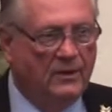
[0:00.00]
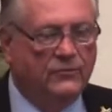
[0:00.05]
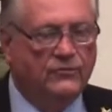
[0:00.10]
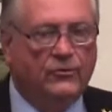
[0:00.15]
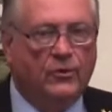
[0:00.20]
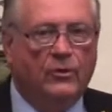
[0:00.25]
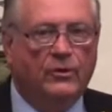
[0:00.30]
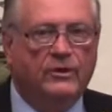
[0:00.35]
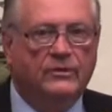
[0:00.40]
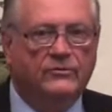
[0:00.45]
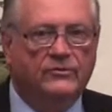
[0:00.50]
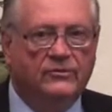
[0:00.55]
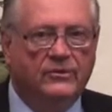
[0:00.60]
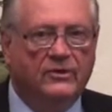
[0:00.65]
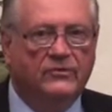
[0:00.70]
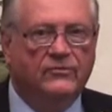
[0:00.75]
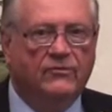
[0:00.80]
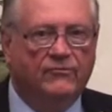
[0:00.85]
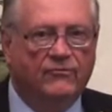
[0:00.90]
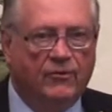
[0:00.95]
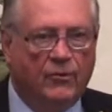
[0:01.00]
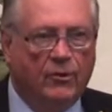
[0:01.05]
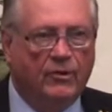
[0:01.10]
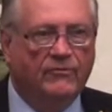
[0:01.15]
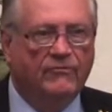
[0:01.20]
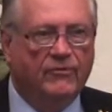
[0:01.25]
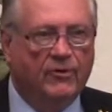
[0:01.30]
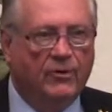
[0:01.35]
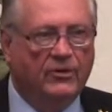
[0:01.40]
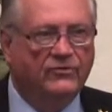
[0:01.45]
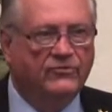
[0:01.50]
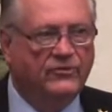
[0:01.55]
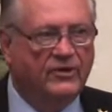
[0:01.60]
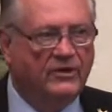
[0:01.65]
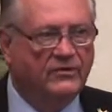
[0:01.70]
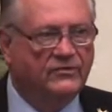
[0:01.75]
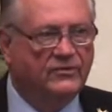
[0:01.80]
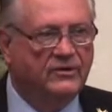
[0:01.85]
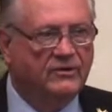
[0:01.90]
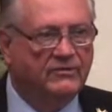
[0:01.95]
So it's a very, very
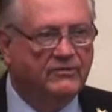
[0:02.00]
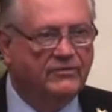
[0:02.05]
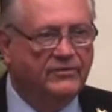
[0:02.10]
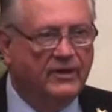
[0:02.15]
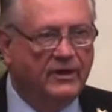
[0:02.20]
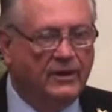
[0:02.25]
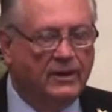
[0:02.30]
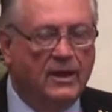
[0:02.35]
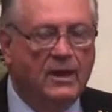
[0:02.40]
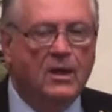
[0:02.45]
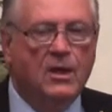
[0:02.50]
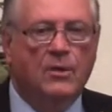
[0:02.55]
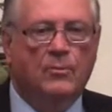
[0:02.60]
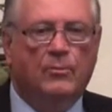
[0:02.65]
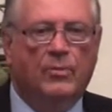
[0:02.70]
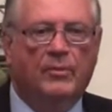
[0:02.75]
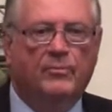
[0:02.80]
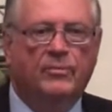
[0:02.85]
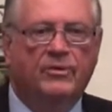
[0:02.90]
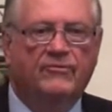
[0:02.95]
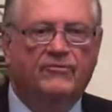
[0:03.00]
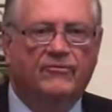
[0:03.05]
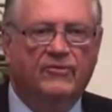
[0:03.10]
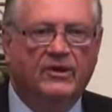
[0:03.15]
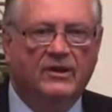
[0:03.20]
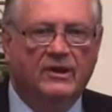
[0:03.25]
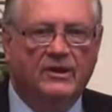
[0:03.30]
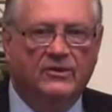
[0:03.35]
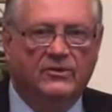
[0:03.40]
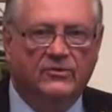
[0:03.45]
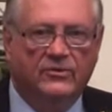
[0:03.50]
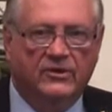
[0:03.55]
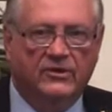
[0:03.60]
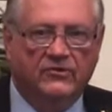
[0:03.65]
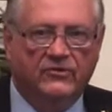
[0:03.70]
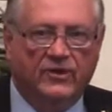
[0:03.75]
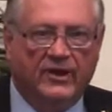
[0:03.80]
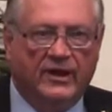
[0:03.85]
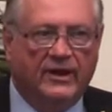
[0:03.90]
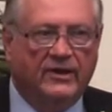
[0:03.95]
sensitive thing. But be friendly to
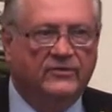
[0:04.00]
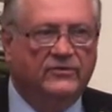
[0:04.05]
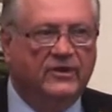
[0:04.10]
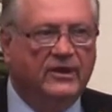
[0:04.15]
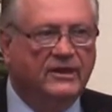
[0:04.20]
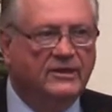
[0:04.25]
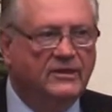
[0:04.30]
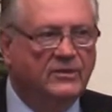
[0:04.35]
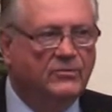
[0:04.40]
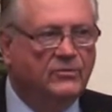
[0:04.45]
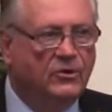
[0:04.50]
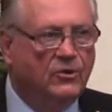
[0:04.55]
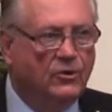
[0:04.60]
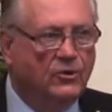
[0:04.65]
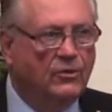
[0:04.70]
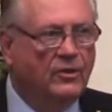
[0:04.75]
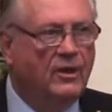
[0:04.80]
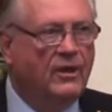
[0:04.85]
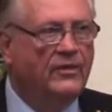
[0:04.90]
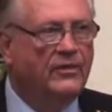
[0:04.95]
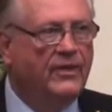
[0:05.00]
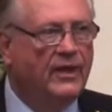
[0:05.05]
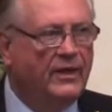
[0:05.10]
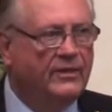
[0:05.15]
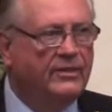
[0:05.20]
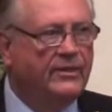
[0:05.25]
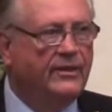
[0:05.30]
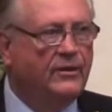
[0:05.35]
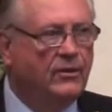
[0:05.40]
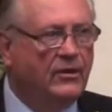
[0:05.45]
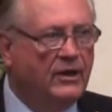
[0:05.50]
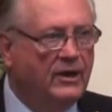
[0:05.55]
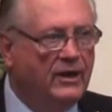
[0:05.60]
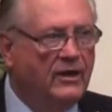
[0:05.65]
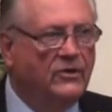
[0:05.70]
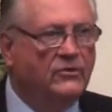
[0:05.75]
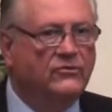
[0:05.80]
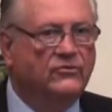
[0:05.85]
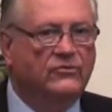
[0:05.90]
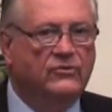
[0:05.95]
these ladies. Let them know that there
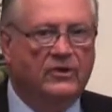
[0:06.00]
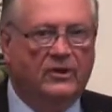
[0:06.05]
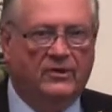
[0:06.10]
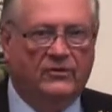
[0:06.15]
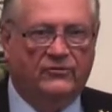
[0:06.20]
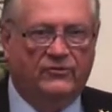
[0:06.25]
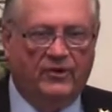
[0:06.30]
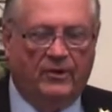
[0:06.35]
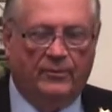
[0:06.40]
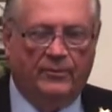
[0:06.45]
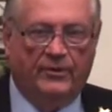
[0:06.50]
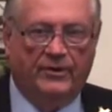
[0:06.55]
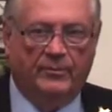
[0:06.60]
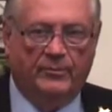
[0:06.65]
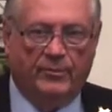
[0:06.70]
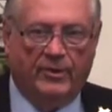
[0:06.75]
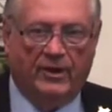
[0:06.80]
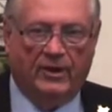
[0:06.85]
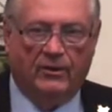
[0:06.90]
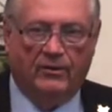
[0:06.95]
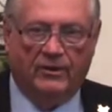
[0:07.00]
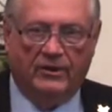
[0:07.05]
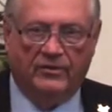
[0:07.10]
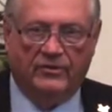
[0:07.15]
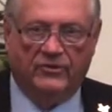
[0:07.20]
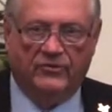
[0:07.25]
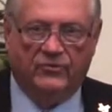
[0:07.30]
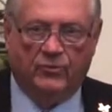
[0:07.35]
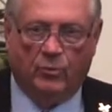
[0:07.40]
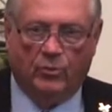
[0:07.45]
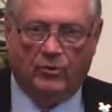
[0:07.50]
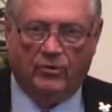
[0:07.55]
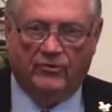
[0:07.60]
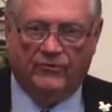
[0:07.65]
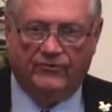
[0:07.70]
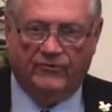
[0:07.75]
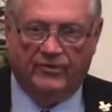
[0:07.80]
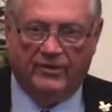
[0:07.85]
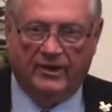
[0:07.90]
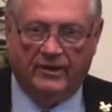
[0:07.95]
is something better in this
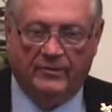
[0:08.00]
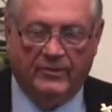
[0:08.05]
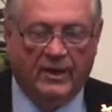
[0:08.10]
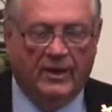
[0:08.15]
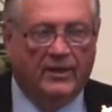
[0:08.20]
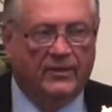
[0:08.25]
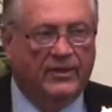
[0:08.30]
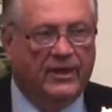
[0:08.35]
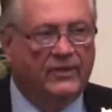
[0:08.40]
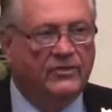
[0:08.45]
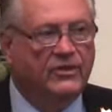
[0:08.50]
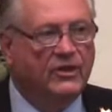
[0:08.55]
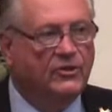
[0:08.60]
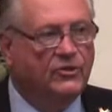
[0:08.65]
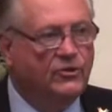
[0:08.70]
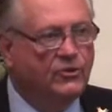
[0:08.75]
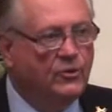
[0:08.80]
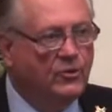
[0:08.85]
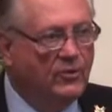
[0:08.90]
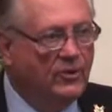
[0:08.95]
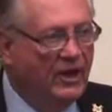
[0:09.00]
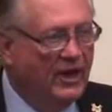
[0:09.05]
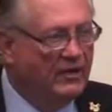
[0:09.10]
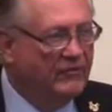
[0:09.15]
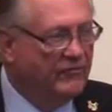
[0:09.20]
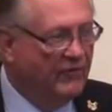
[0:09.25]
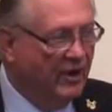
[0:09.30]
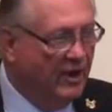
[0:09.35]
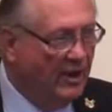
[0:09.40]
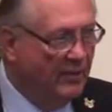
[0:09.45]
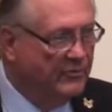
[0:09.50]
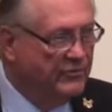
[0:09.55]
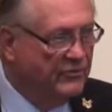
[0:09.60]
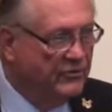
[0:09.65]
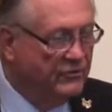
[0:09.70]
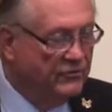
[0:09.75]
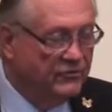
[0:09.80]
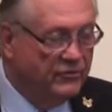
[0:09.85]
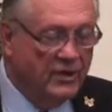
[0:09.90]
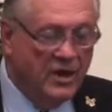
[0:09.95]
world for them, that they do have
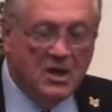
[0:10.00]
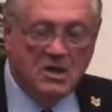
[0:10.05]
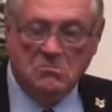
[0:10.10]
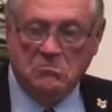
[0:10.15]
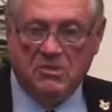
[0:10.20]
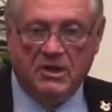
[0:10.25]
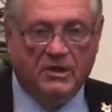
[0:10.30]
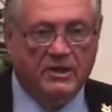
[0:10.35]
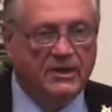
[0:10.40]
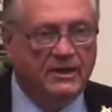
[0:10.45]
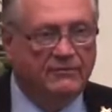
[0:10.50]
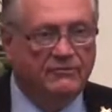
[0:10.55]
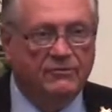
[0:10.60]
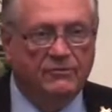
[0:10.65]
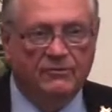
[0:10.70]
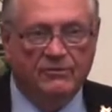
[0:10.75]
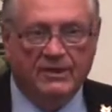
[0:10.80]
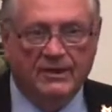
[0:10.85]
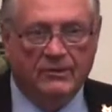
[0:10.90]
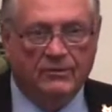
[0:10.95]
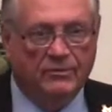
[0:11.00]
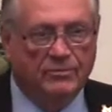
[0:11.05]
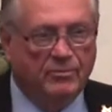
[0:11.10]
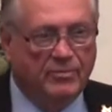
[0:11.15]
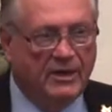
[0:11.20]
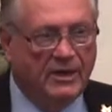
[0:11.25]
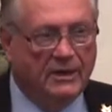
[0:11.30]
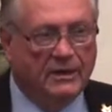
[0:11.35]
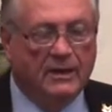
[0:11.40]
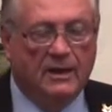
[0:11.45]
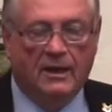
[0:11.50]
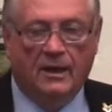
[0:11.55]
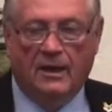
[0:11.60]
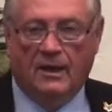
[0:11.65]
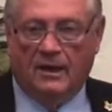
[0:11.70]
options. You can even do that with men.